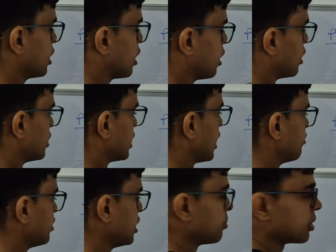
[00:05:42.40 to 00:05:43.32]

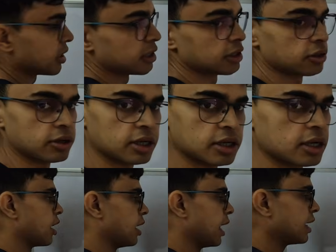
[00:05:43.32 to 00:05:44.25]
dive deeper into it.
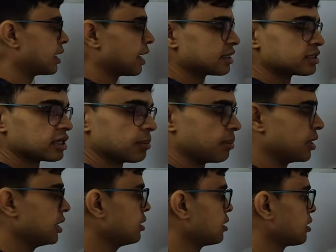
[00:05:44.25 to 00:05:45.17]
Like, let's
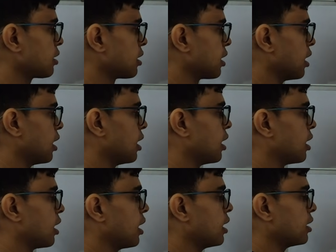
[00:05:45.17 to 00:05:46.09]
repeat
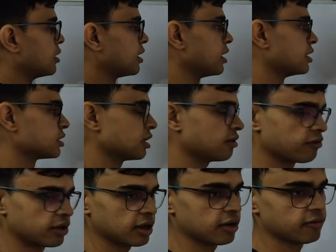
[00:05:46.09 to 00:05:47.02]
the reason
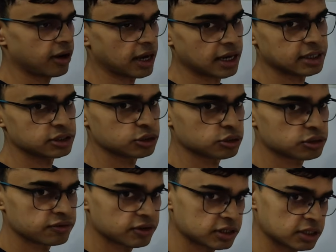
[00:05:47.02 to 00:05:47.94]
why I
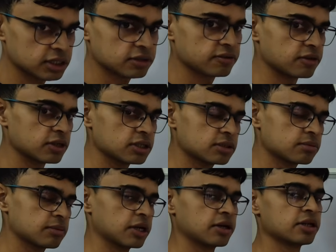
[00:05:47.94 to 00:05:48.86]
choose physics
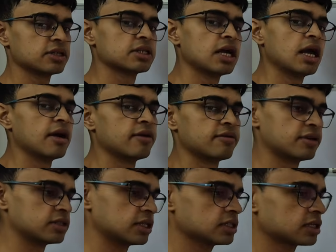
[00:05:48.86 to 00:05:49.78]
first, because
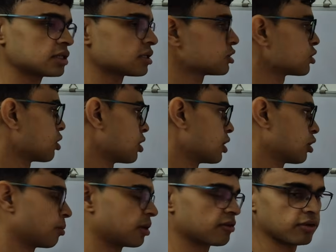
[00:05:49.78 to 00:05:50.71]
physics is a stronger
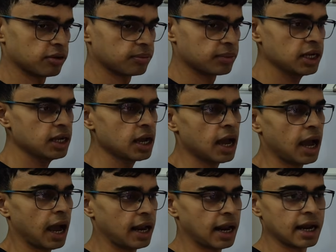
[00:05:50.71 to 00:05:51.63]
topic for me
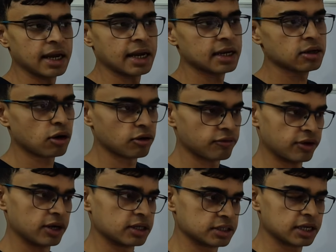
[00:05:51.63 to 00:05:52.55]
and I get
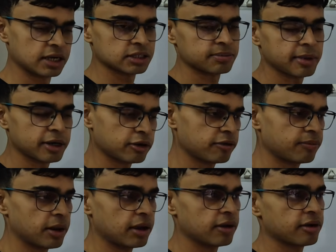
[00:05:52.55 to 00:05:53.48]
confidence irrespective
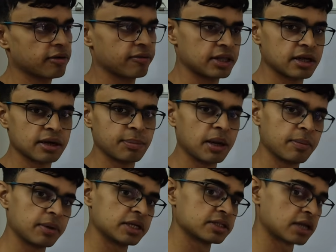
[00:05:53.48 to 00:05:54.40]
of whether a
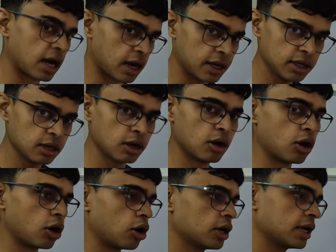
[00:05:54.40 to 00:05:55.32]
paper is hard
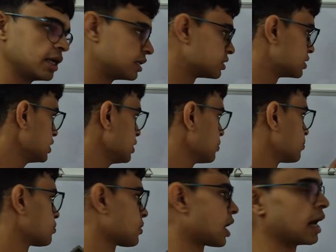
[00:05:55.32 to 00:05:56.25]
or easy.
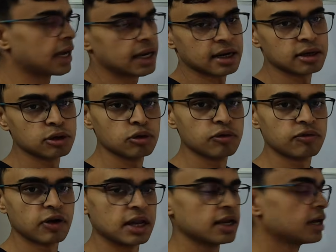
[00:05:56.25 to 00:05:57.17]
I can do
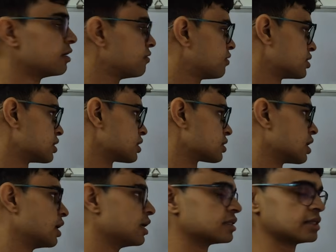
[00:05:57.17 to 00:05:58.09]
well in physics.
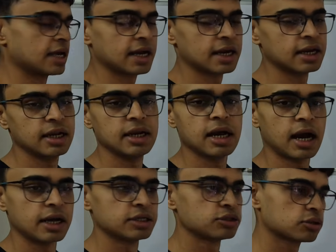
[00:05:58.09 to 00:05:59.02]
Secondly,
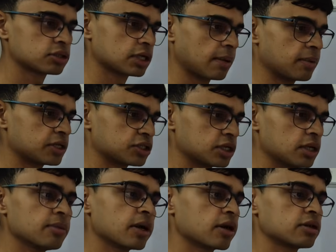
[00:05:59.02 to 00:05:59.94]
I chose
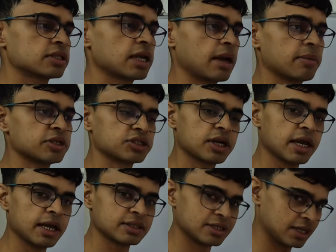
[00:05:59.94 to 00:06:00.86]
chemistry because
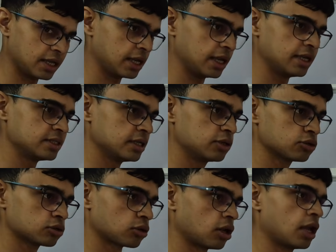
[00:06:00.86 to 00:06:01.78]
chemistry is easy
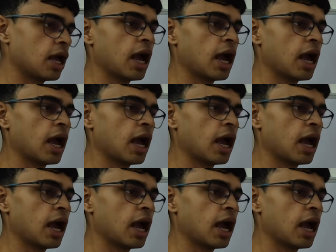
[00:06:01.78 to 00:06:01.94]
to solve.